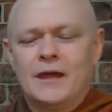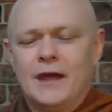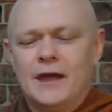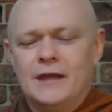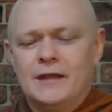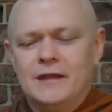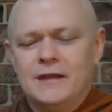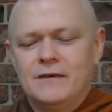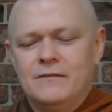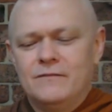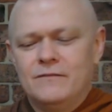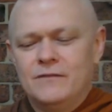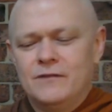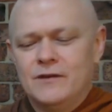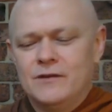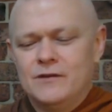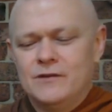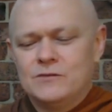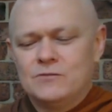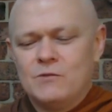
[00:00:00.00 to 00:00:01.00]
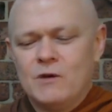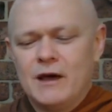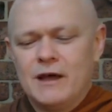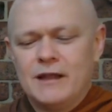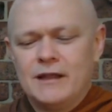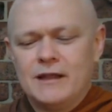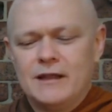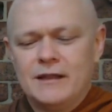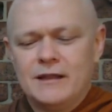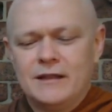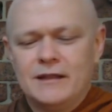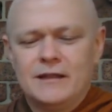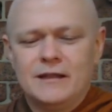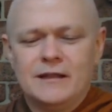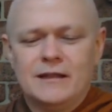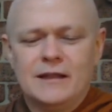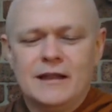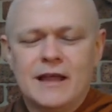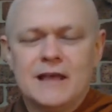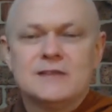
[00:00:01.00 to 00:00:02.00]
And if there is
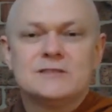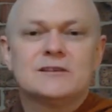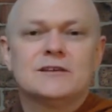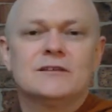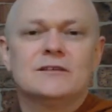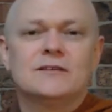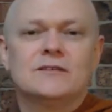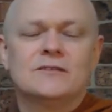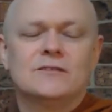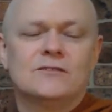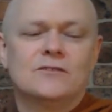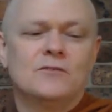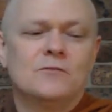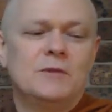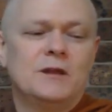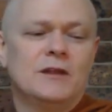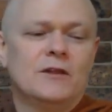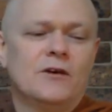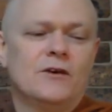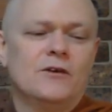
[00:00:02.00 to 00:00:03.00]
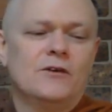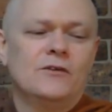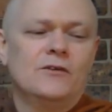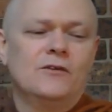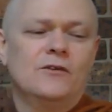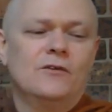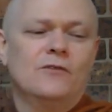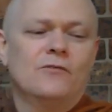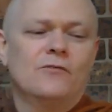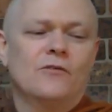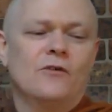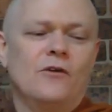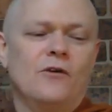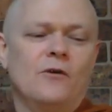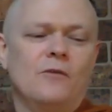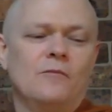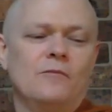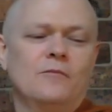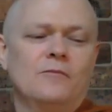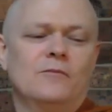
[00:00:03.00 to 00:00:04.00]
one lesson to be learned
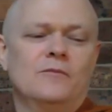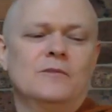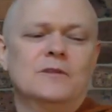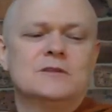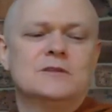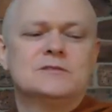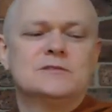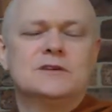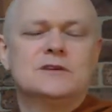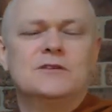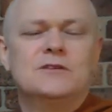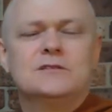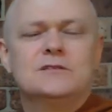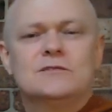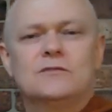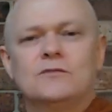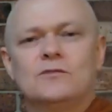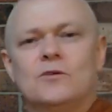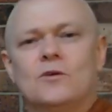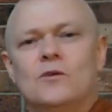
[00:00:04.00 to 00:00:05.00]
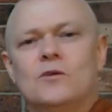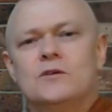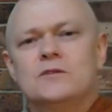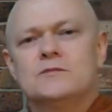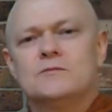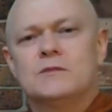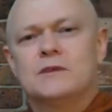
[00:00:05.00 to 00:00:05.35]
from this series of talks,